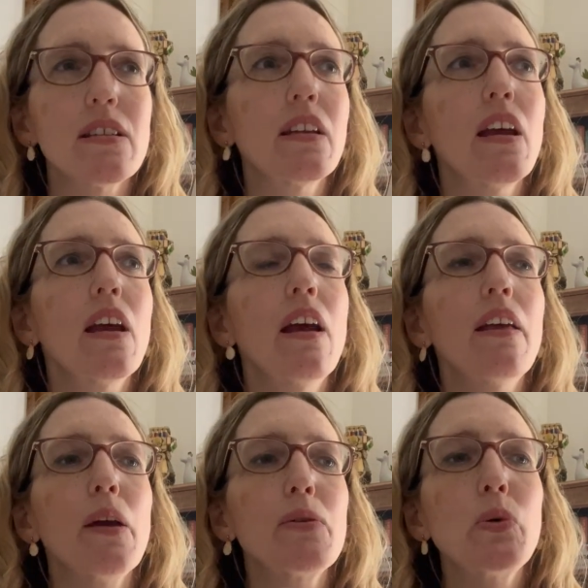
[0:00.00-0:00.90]
And
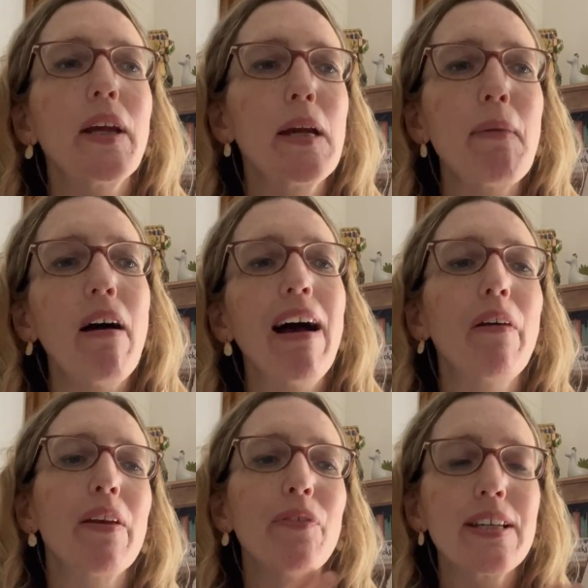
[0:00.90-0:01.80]
they were talking about how
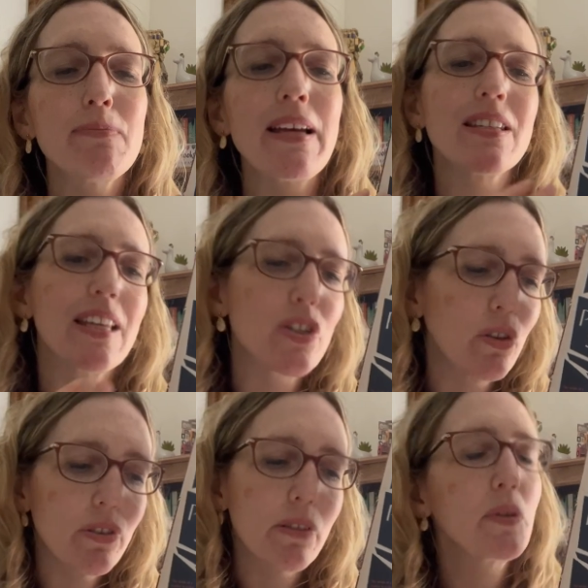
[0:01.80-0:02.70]
they first met to their
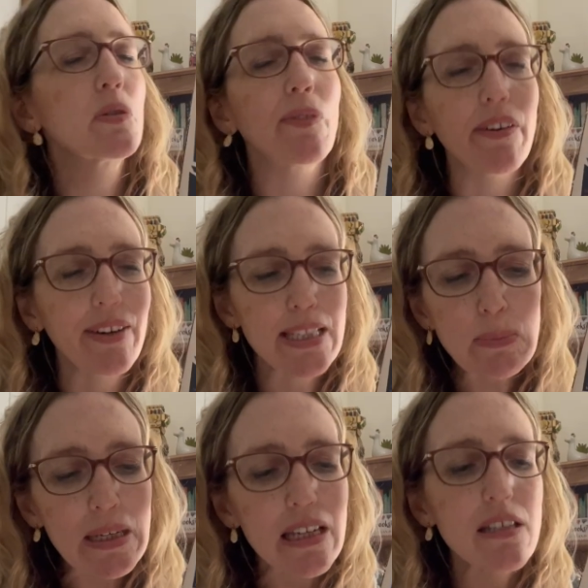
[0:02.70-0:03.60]
children, which was very, very
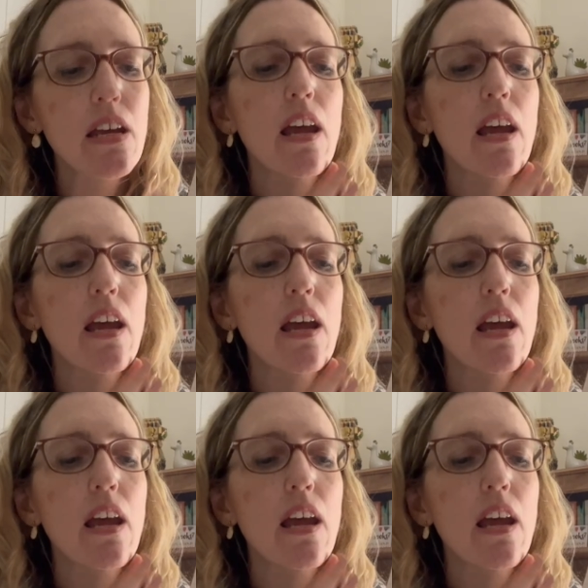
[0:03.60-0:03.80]
sweet.